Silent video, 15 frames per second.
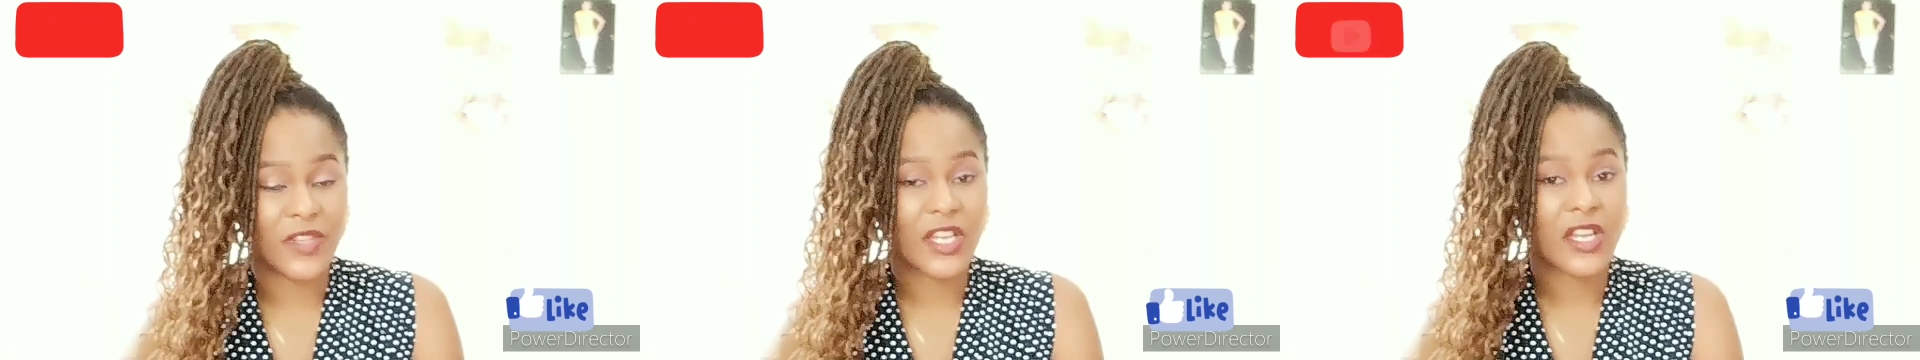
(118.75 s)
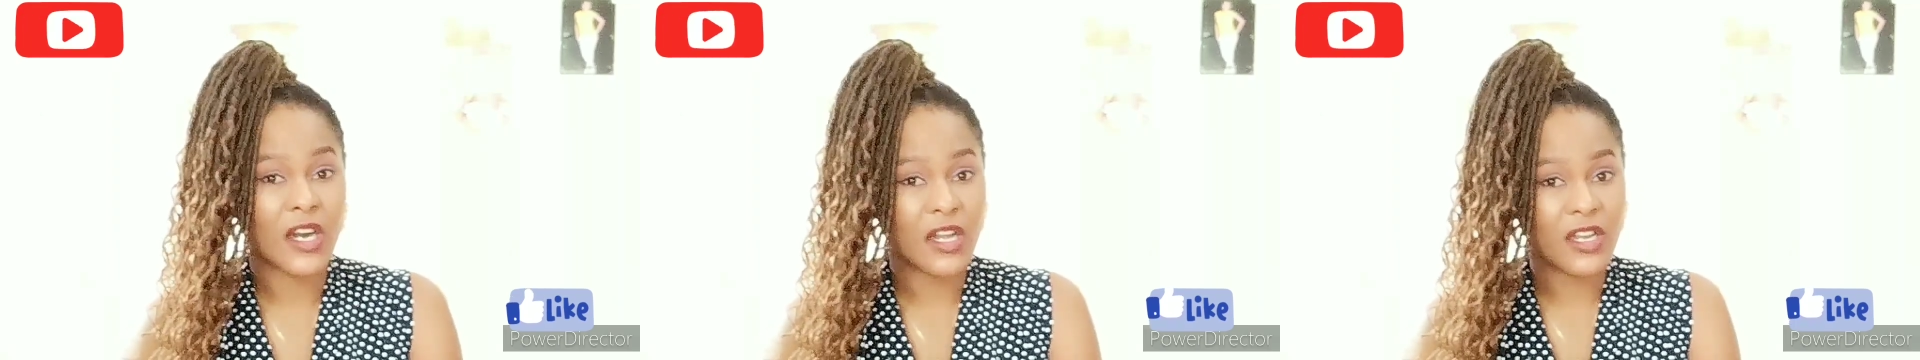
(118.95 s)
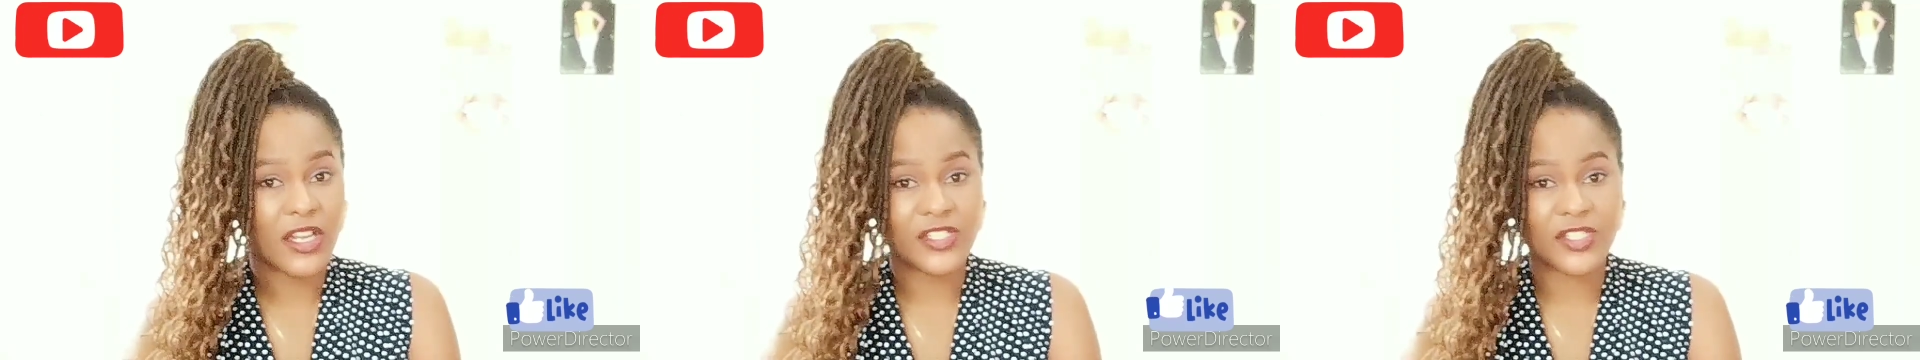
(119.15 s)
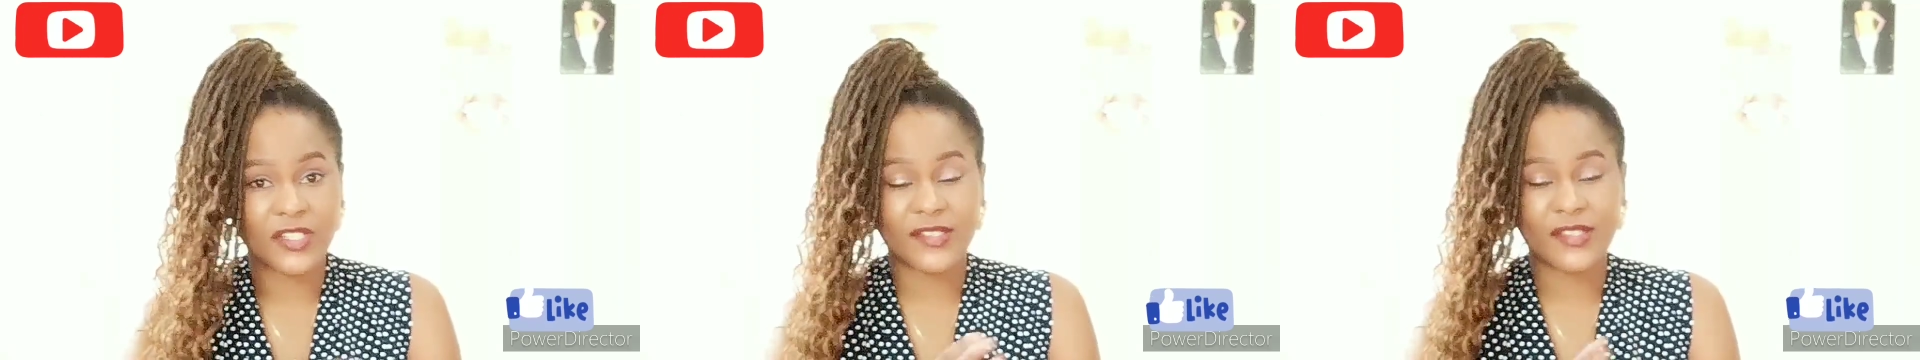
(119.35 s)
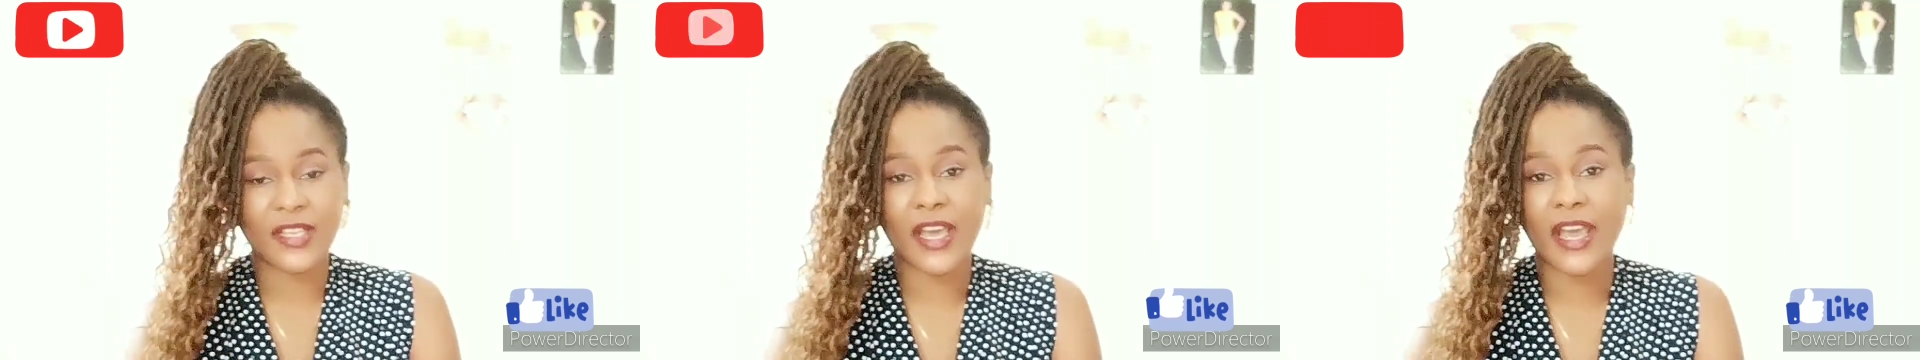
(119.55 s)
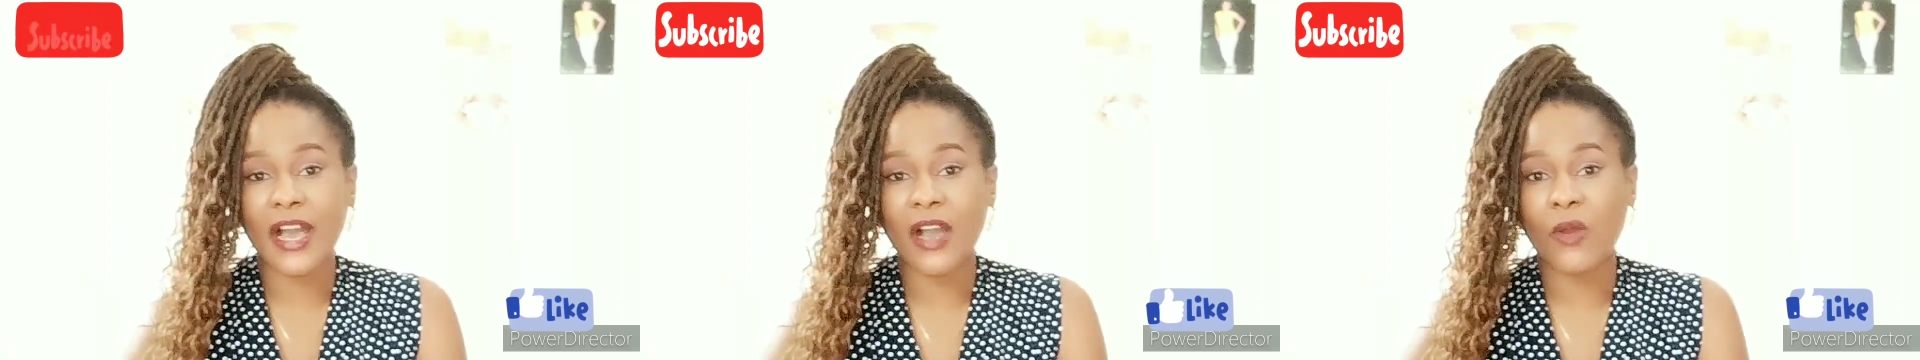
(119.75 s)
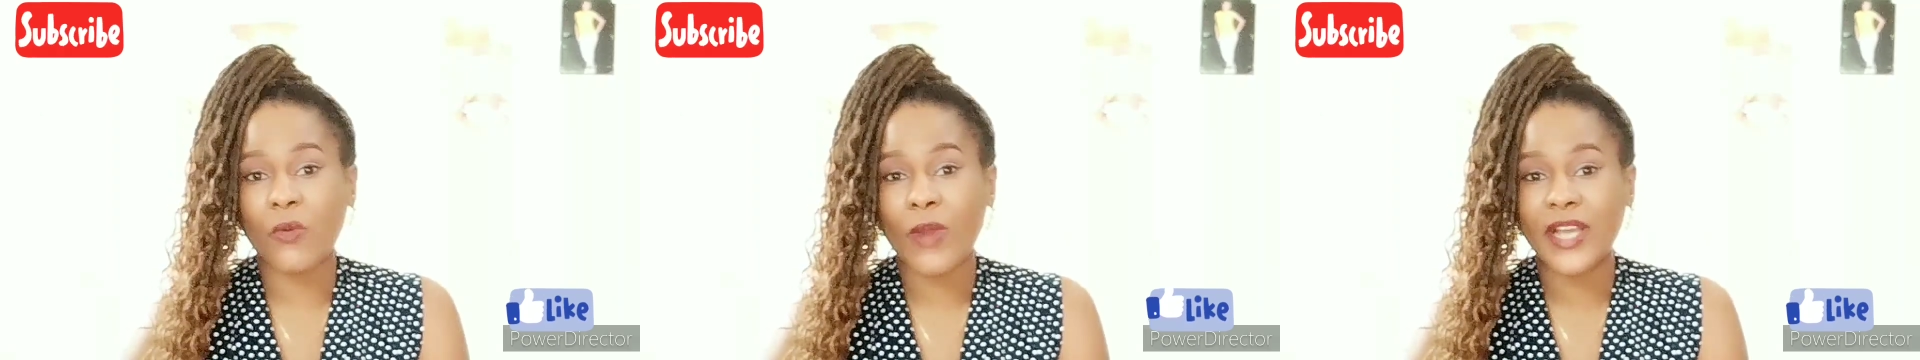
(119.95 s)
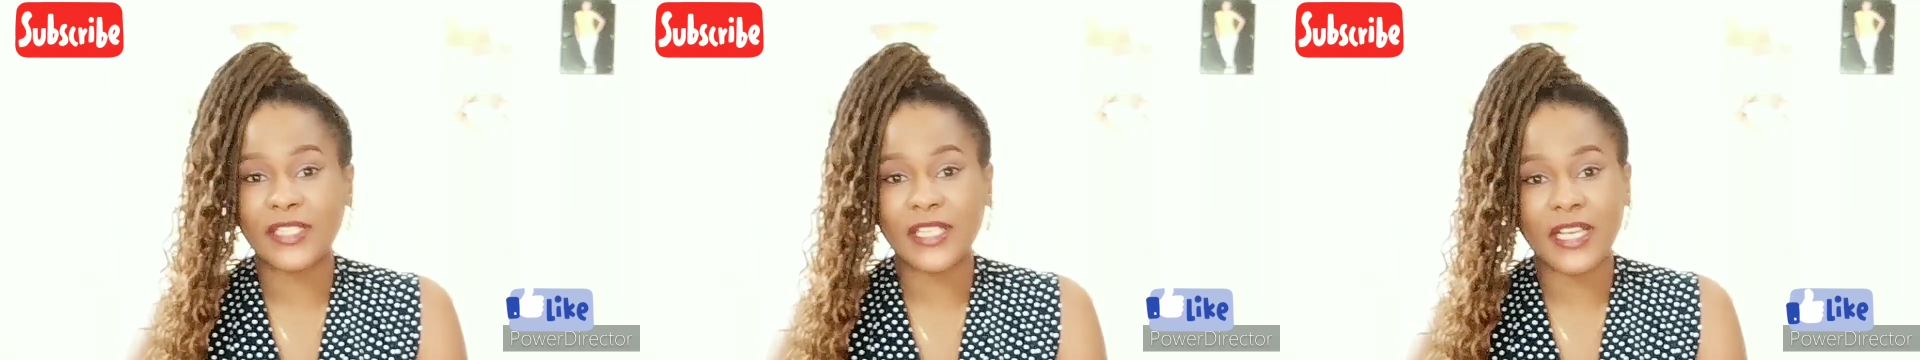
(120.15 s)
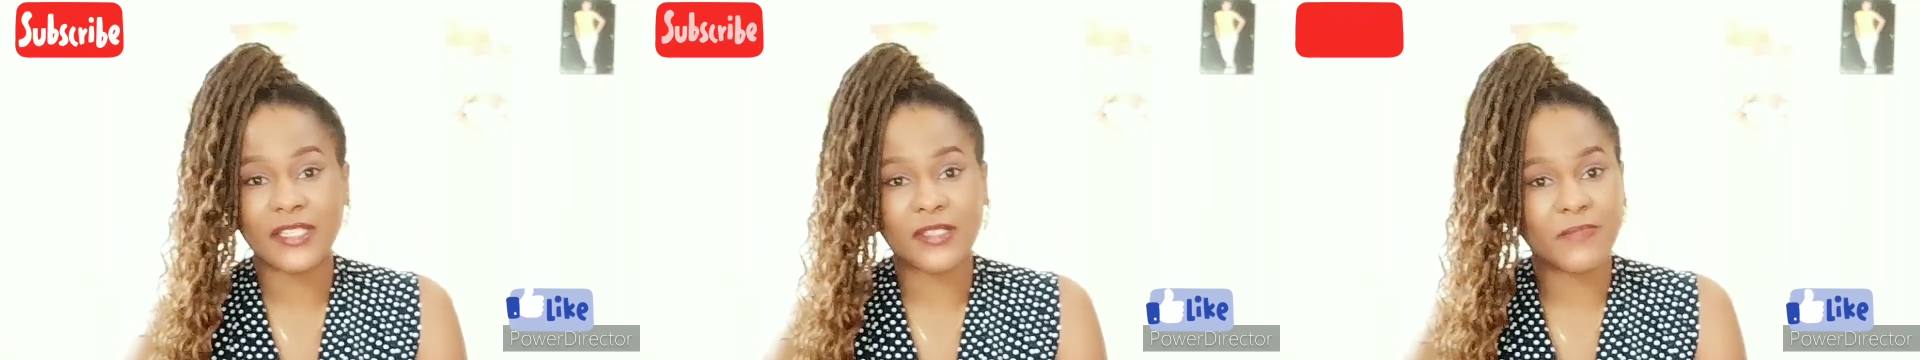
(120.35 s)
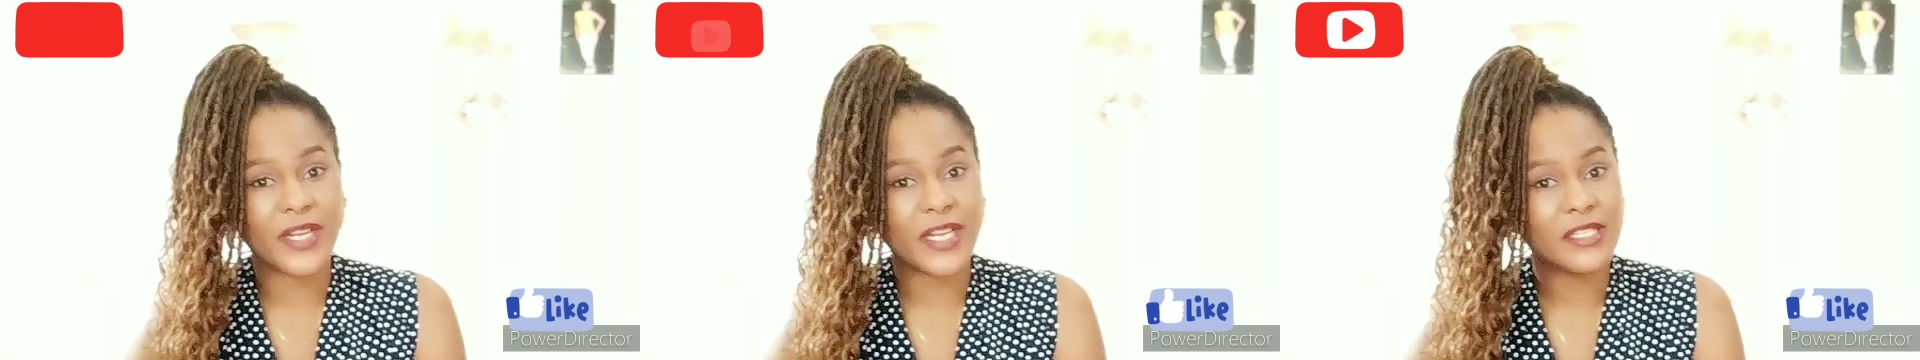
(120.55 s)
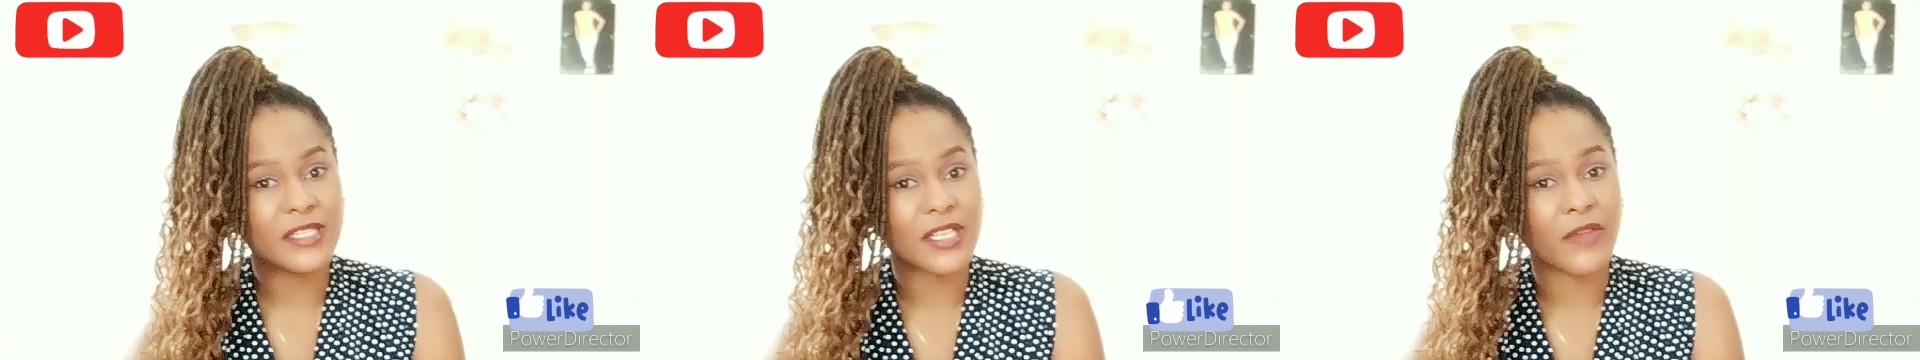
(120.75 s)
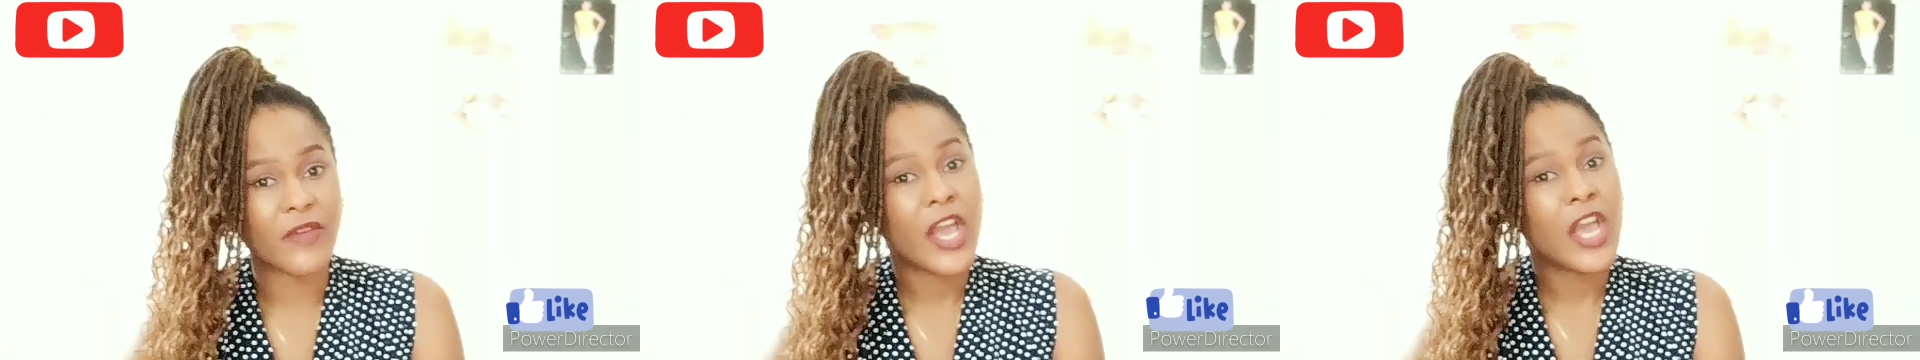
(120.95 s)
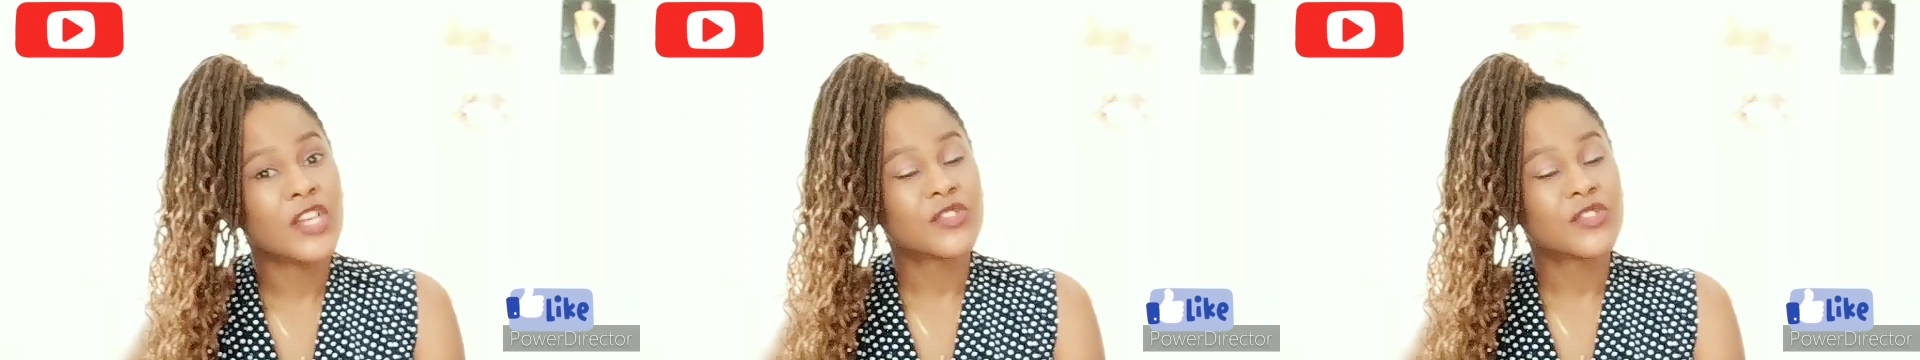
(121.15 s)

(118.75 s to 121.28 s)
The colleges there are quite expensive.